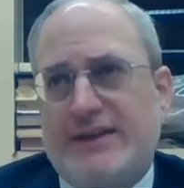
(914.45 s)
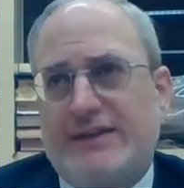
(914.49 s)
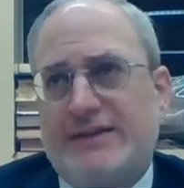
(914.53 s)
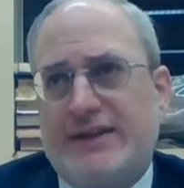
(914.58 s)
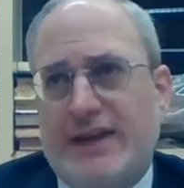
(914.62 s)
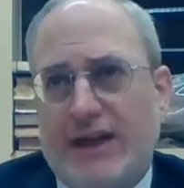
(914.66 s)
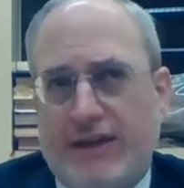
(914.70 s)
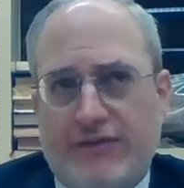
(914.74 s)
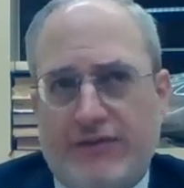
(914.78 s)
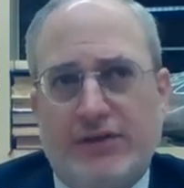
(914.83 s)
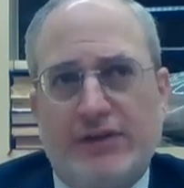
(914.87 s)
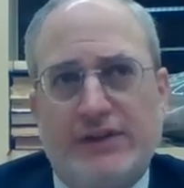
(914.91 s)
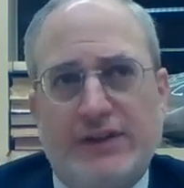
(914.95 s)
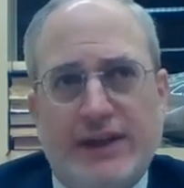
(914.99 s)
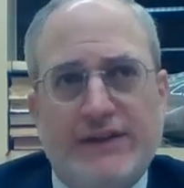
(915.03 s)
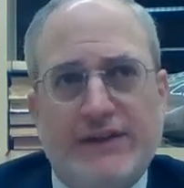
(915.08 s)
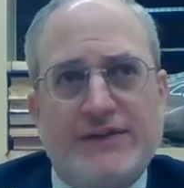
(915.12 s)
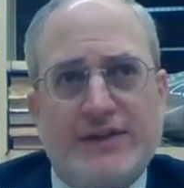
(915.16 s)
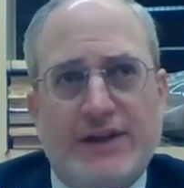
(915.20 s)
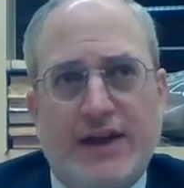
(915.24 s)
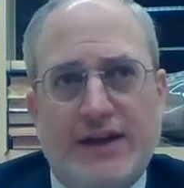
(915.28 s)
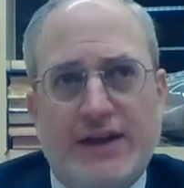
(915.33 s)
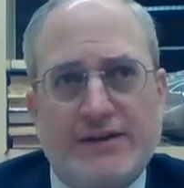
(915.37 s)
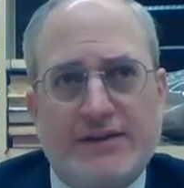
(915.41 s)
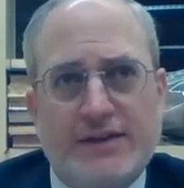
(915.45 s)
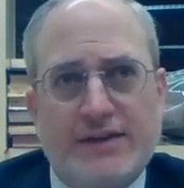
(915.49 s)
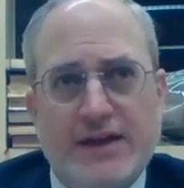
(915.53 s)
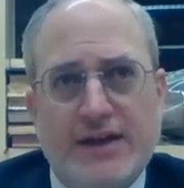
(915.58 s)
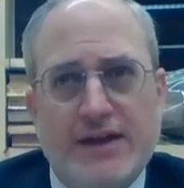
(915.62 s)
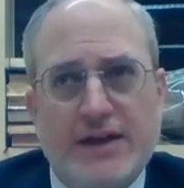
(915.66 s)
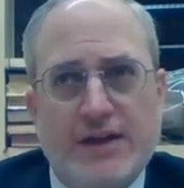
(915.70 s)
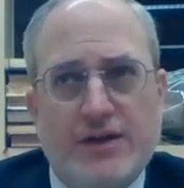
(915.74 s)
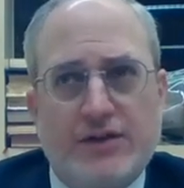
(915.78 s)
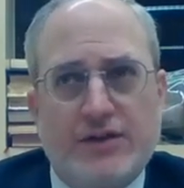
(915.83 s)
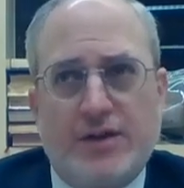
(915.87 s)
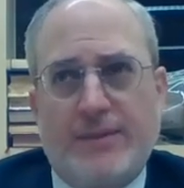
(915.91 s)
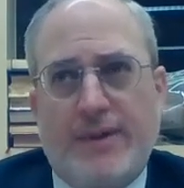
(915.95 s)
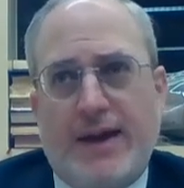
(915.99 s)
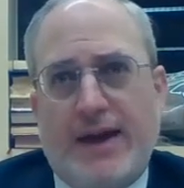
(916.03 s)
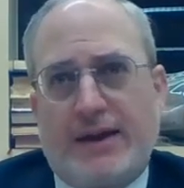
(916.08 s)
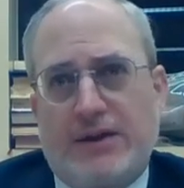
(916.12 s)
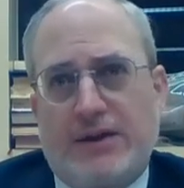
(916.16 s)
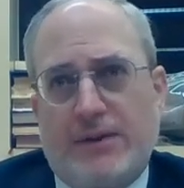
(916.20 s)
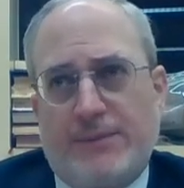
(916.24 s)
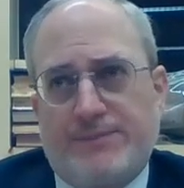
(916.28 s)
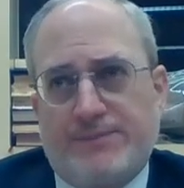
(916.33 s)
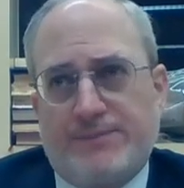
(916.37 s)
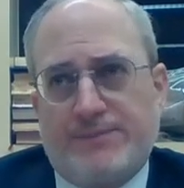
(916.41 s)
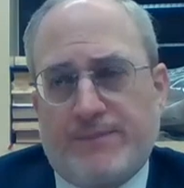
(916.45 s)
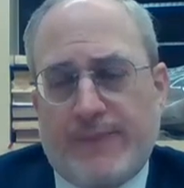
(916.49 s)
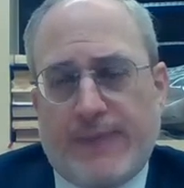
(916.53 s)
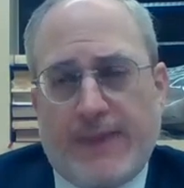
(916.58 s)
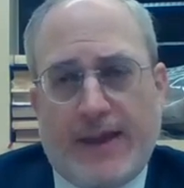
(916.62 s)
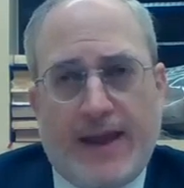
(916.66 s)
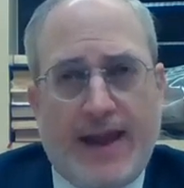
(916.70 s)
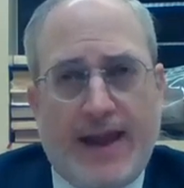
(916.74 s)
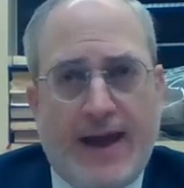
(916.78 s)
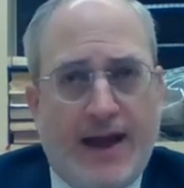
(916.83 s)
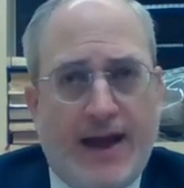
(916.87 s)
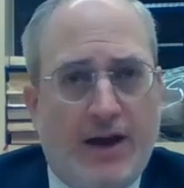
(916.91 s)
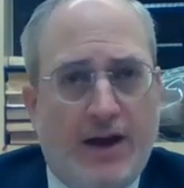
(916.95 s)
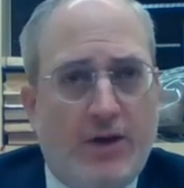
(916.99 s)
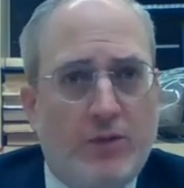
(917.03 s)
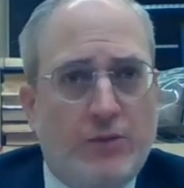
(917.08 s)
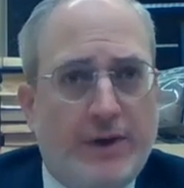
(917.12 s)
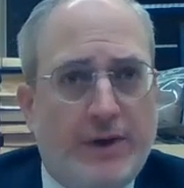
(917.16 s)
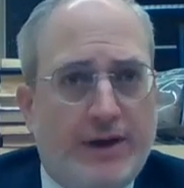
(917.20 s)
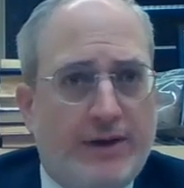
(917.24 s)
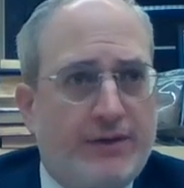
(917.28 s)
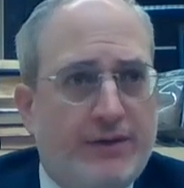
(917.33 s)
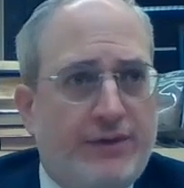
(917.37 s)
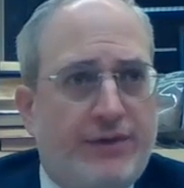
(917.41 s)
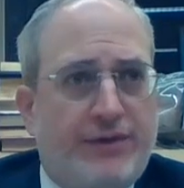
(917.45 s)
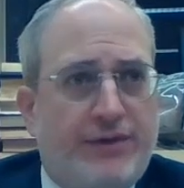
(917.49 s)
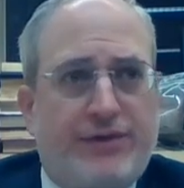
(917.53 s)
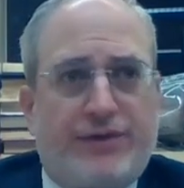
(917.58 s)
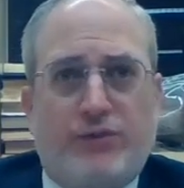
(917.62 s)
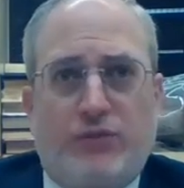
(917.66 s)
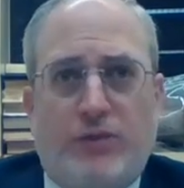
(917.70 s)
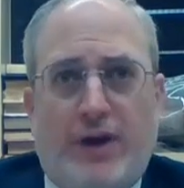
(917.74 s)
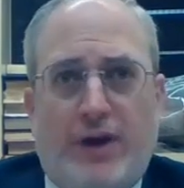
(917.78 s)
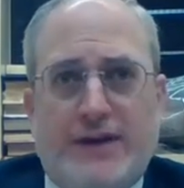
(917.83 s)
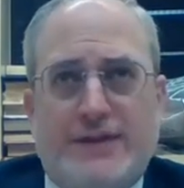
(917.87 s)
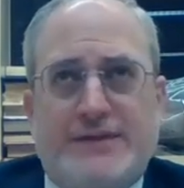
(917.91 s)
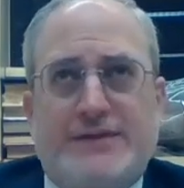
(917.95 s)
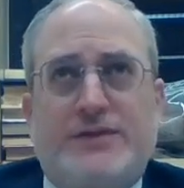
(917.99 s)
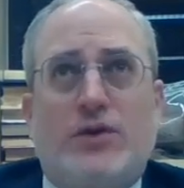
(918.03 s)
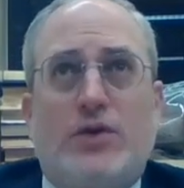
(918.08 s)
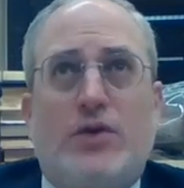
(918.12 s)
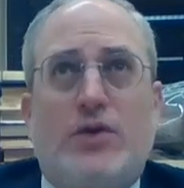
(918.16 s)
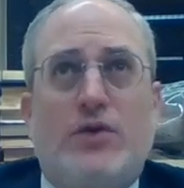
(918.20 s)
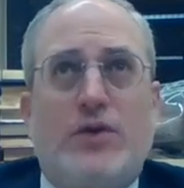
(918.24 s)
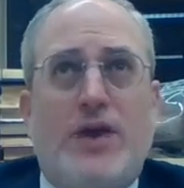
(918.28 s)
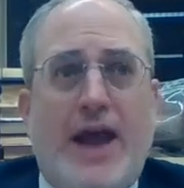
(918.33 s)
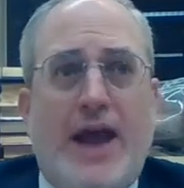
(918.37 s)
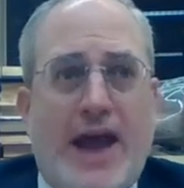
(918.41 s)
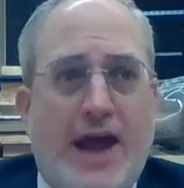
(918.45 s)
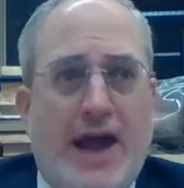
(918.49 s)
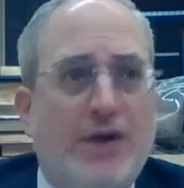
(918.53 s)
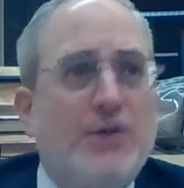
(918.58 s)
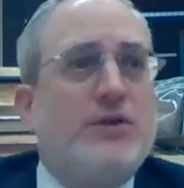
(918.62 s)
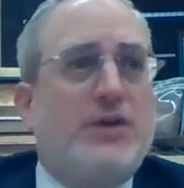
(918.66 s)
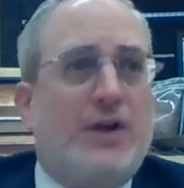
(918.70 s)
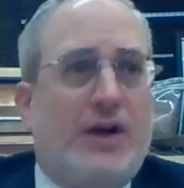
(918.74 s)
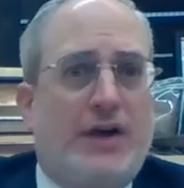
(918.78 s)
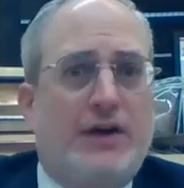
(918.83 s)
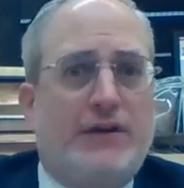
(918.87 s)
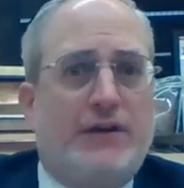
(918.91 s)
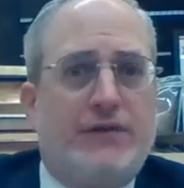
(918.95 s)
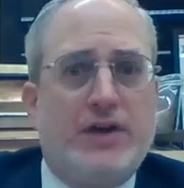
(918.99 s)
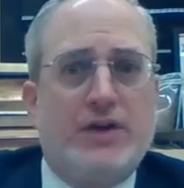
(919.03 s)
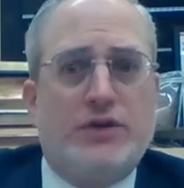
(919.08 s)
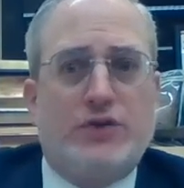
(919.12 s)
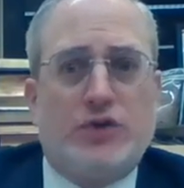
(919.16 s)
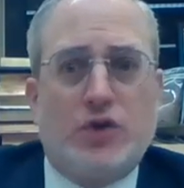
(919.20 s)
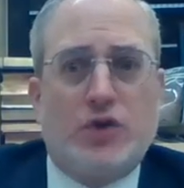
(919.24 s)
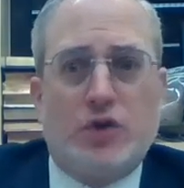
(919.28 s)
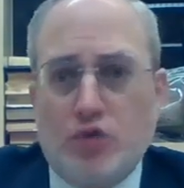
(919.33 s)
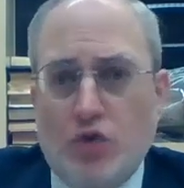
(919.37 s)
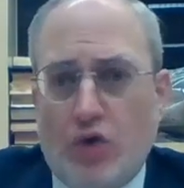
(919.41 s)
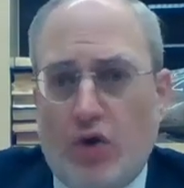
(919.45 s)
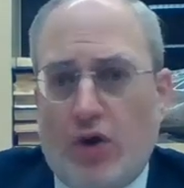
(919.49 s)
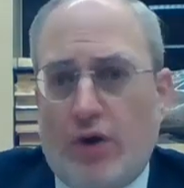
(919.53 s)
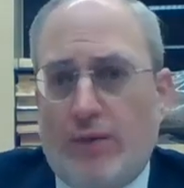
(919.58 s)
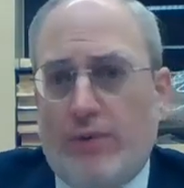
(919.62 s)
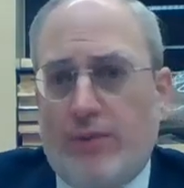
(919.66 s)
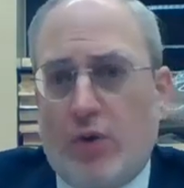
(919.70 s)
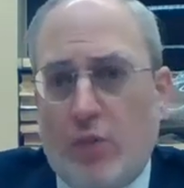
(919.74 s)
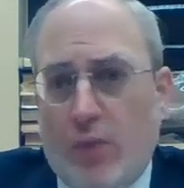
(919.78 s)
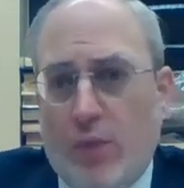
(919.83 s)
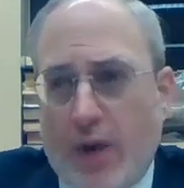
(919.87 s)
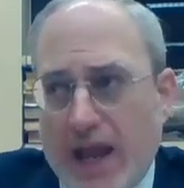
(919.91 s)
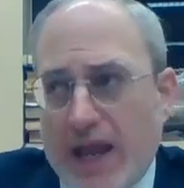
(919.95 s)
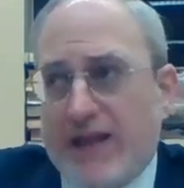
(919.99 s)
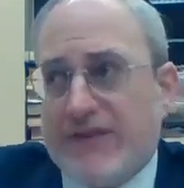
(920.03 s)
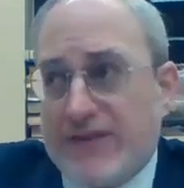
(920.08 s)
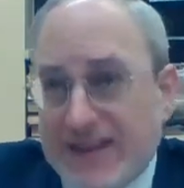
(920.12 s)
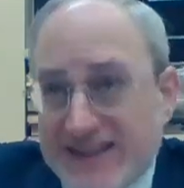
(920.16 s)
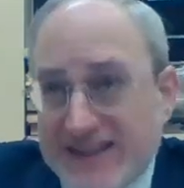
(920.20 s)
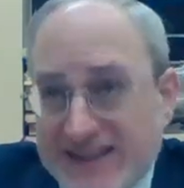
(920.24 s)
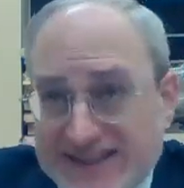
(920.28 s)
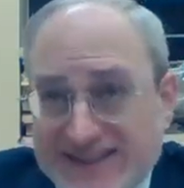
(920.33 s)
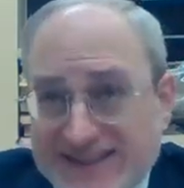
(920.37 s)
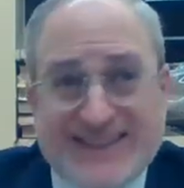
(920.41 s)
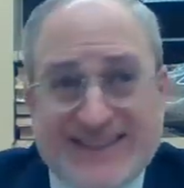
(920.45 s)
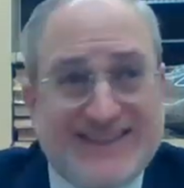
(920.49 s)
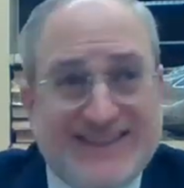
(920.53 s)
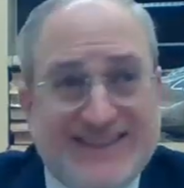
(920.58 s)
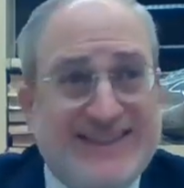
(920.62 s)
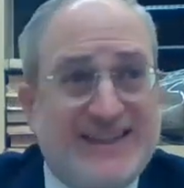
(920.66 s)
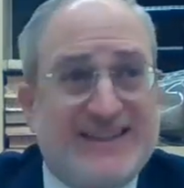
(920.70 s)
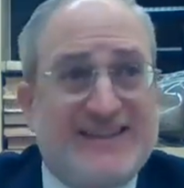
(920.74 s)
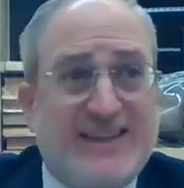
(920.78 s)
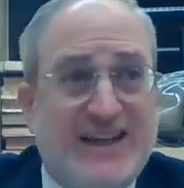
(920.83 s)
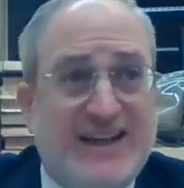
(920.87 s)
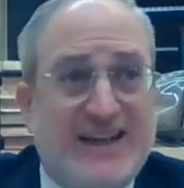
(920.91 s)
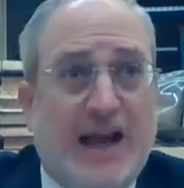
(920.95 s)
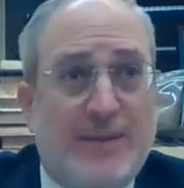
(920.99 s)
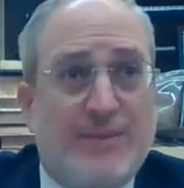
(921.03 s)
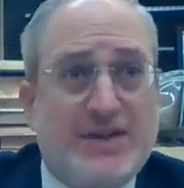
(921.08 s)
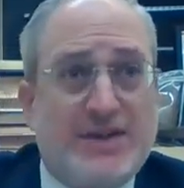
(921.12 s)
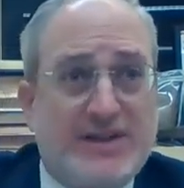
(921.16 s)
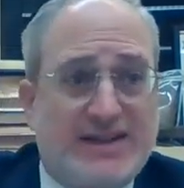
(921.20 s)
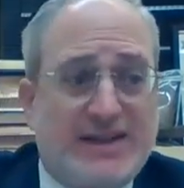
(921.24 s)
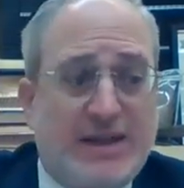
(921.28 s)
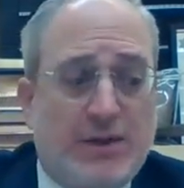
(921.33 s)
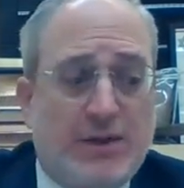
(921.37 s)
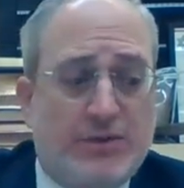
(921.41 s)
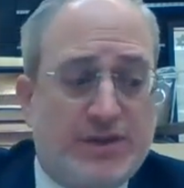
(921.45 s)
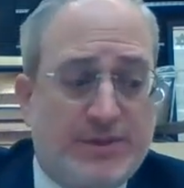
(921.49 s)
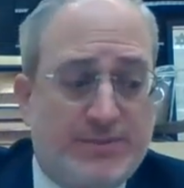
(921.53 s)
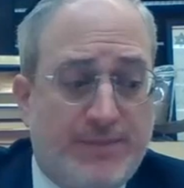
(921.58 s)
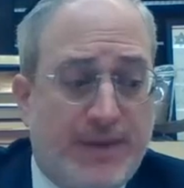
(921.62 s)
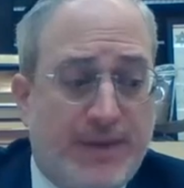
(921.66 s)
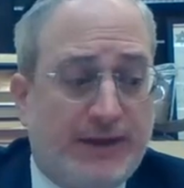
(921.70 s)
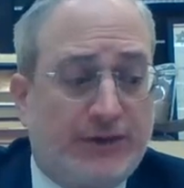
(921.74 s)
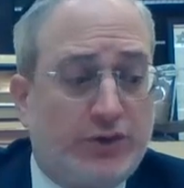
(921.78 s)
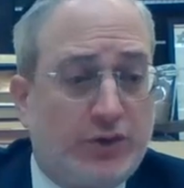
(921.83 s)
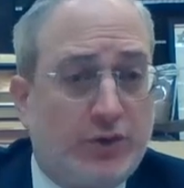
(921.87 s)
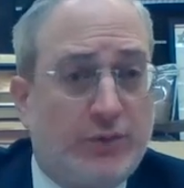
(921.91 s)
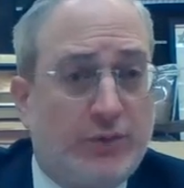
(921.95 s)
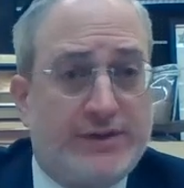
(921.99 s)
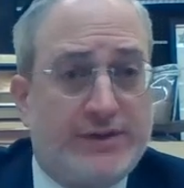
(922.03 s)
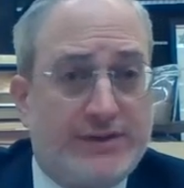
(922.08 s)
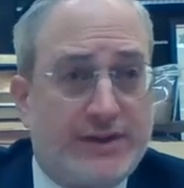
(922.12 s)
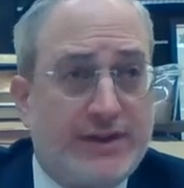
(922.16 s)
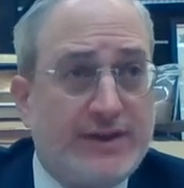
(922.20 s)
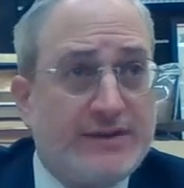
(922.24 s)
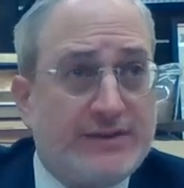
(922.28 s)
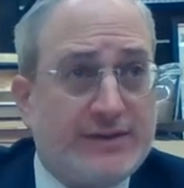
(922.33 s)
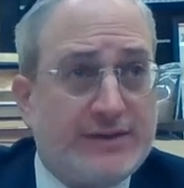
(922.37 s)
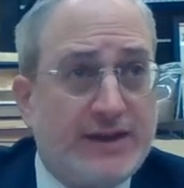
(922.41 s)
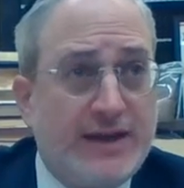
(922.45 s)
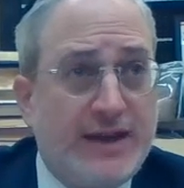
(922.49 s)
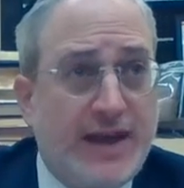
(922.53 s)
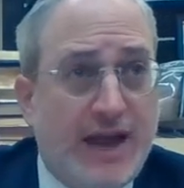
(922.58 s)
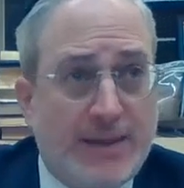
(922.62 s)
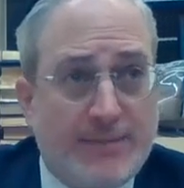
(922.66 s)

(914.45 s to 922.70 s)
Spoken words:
It never leaves us, no matter how we're thrust out of the normal way of existence that Am Yisrael was meant to exist.